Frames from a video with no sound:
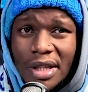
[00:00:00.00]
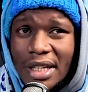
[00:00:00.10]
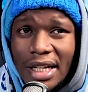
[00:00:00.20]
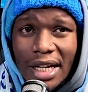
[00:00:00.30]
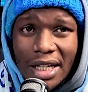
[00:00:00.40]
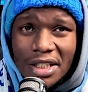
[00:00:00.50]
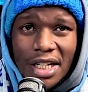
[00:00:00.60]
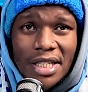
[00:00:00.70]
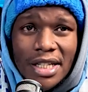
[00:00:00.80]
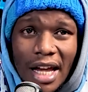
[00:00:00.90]
They are
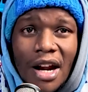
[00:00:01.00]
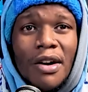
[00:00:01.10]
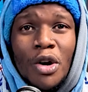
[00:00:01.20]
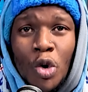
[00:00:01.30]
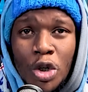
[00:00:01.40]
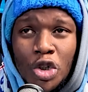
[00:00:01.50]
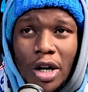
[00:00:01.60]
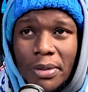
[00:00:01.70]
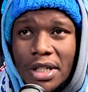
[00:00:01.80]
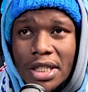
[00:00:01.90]
just, they're a good
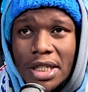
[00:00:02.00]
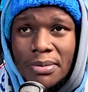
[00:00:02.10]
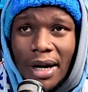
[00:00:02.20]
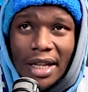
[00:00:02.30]
tournament team.